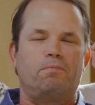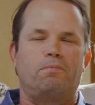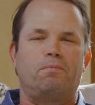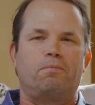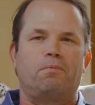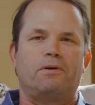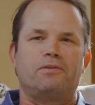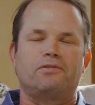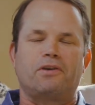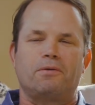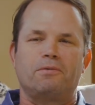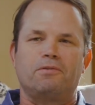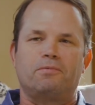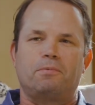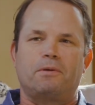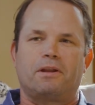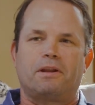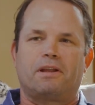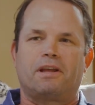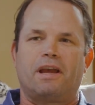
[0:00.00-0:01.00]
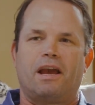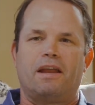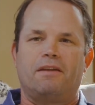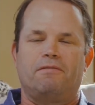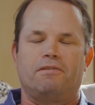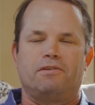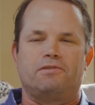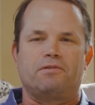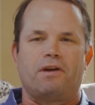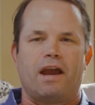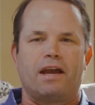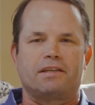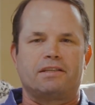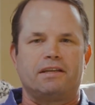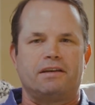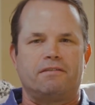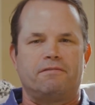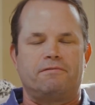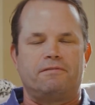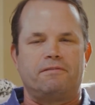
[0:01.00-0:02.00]
what's always been kind of
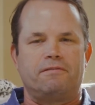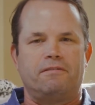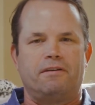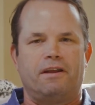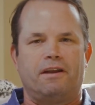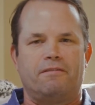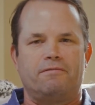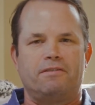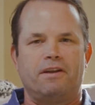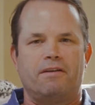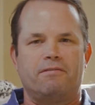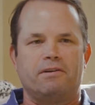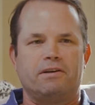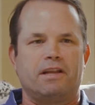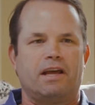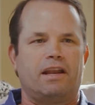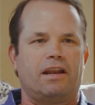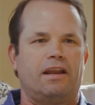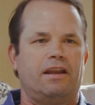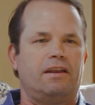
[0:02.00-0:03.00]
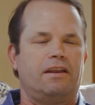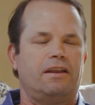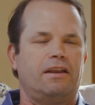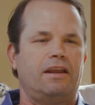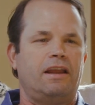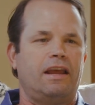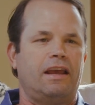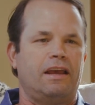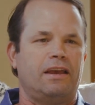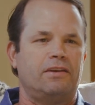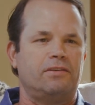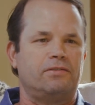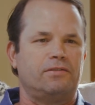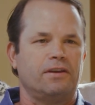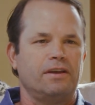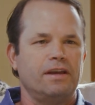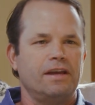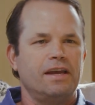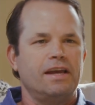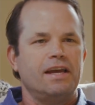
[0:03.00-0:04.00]
attractive, and I've never done it, is
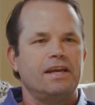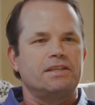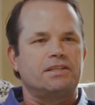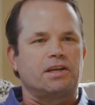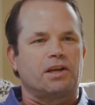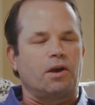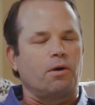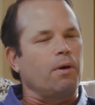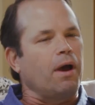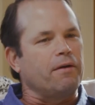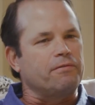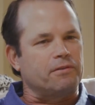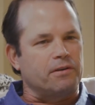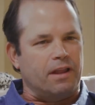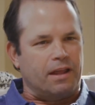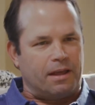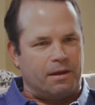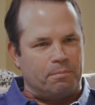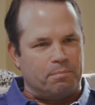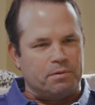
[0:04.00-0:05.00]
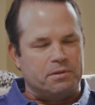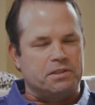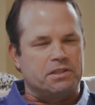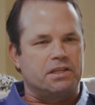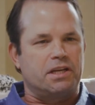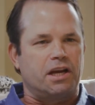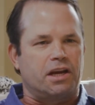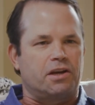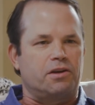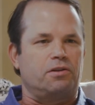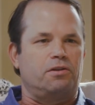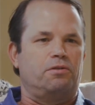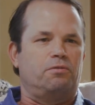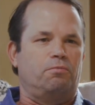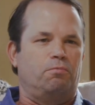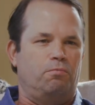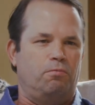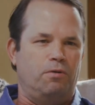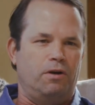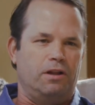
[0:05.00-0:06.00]
to go after a particular
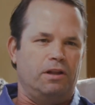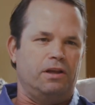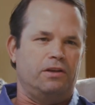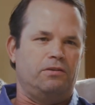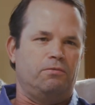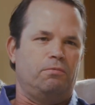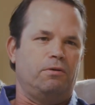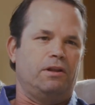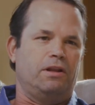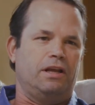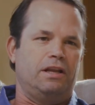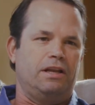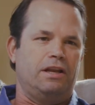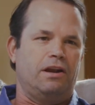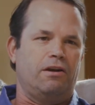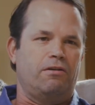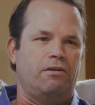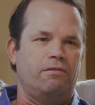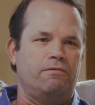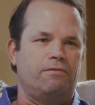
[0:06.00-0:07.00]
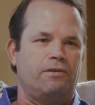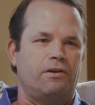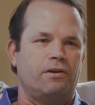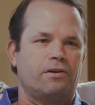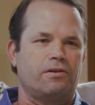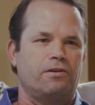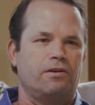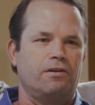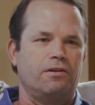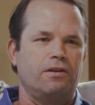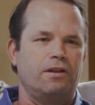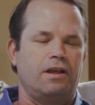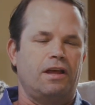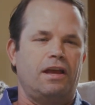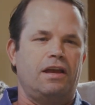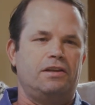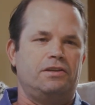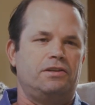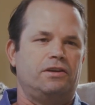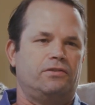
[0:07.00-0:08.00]
really, really narrow vertical
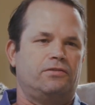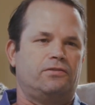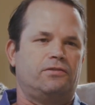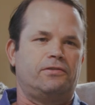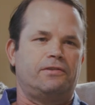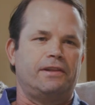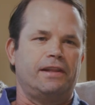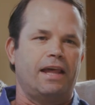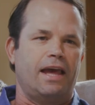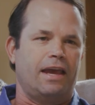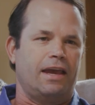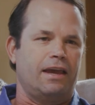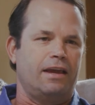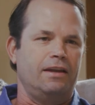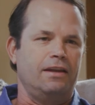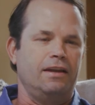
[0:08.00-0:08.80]
and just slay it.